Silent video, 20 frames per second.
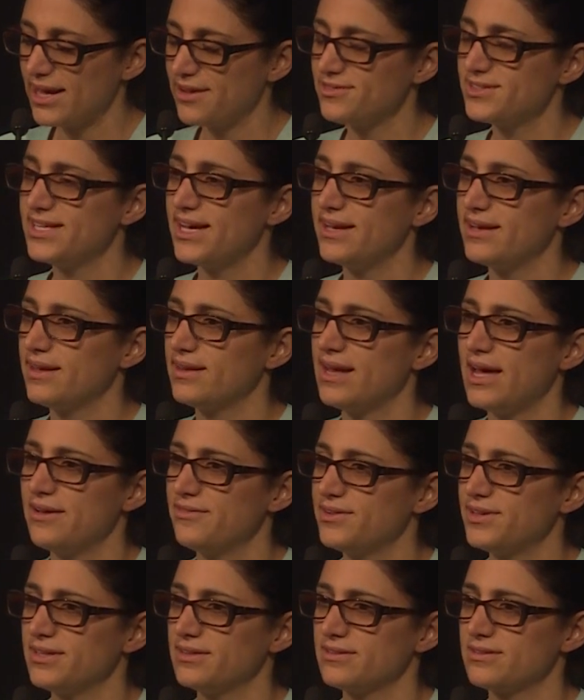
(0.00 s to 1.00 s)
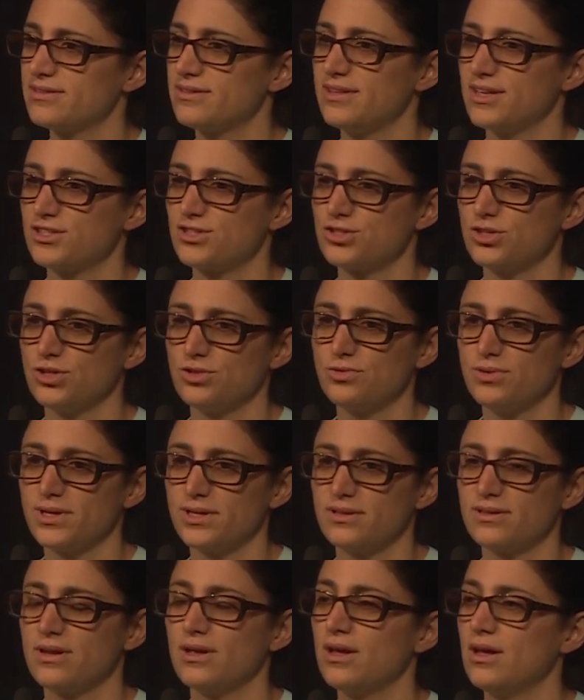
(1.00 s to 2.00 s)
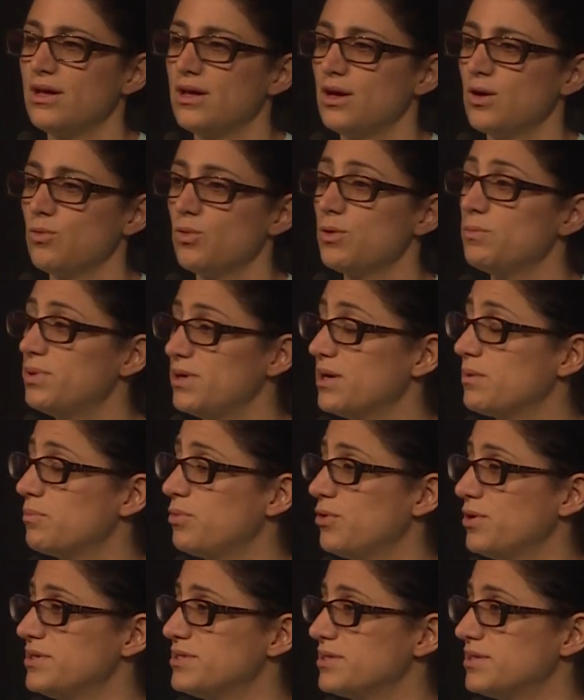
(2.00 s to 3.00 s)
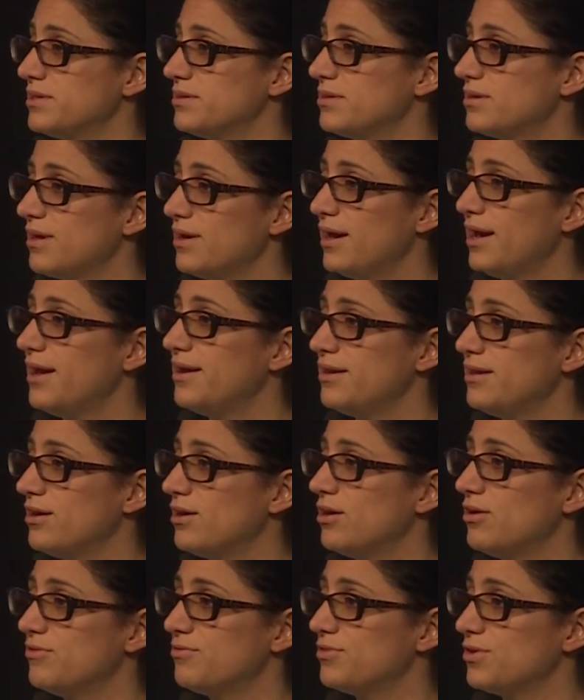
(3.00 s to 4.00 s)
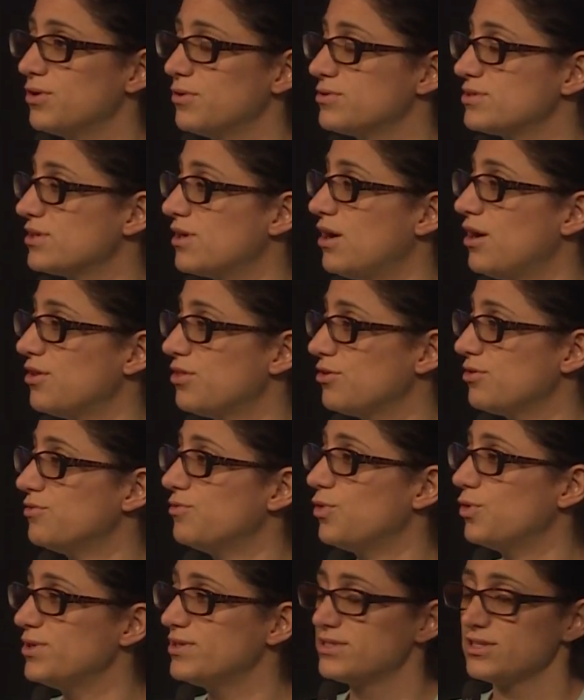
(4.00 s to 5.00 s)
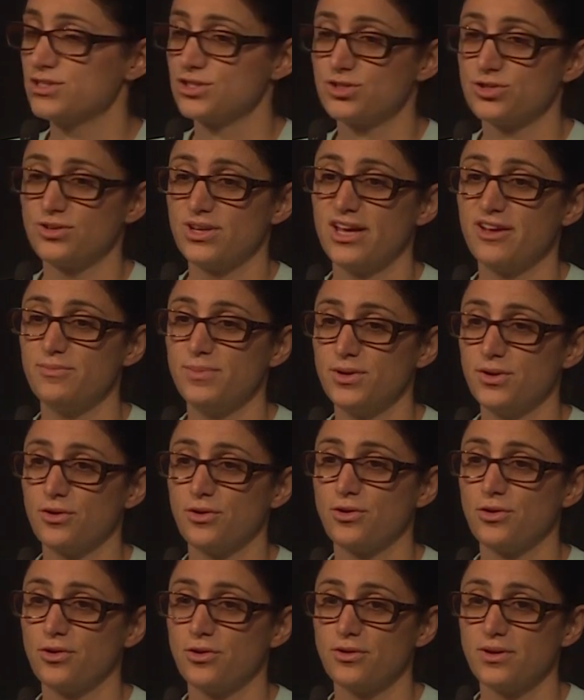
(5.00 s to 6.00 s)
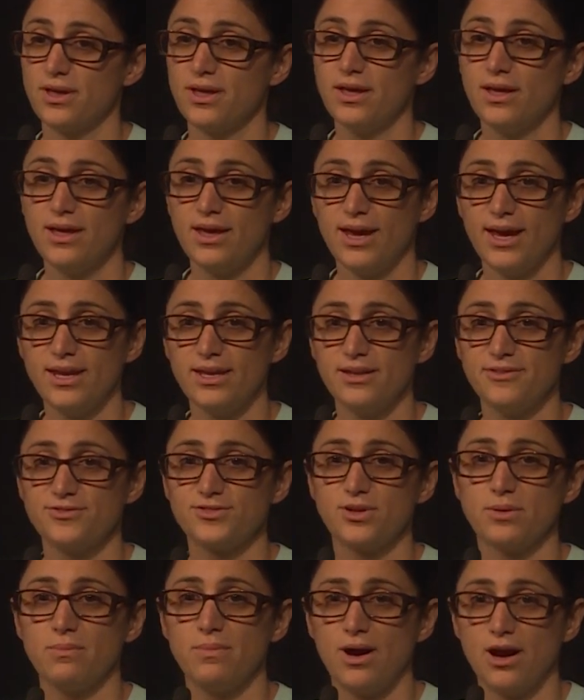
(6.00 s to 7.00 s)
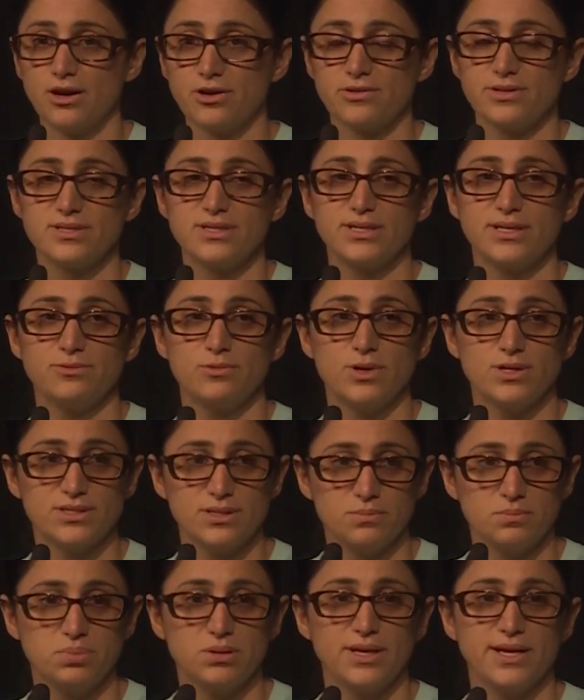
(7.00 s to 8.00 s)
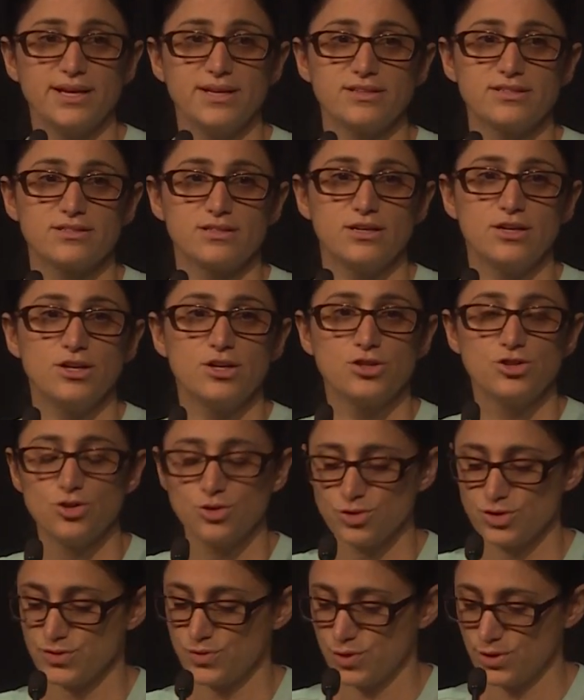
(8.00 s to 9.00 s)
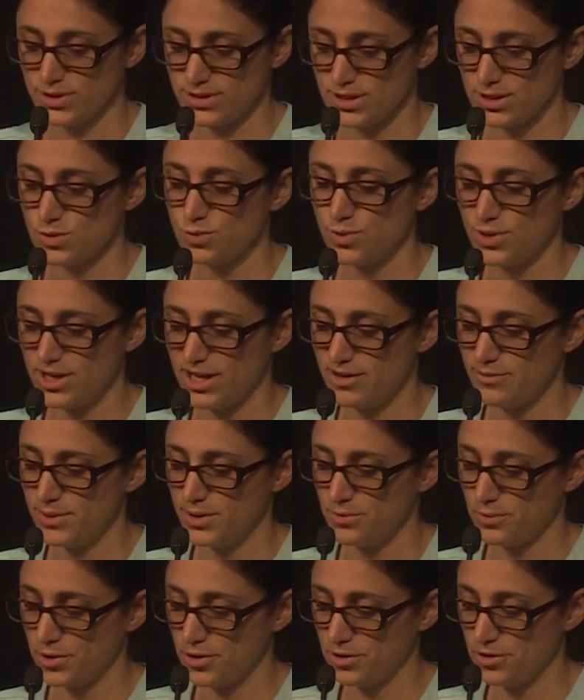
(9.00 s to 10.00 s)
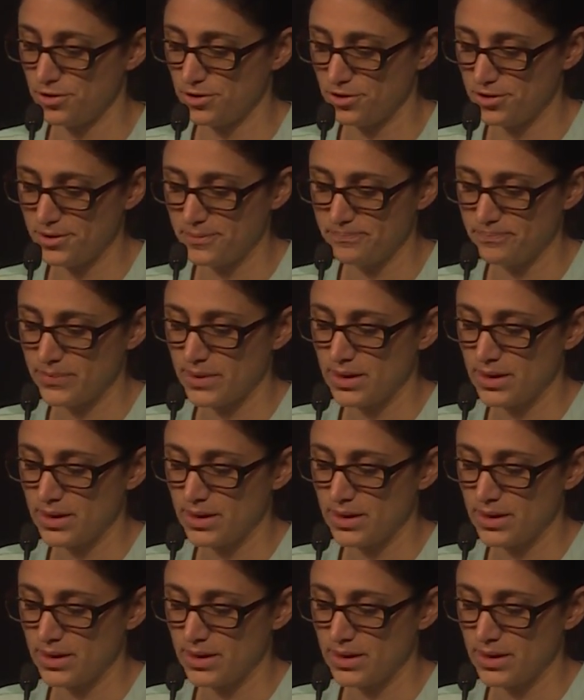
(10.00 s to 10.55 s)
have taken evidence that children were being poisoned. Any of those other voices should have been heard, and if democracy was in place, those voices would have been heard.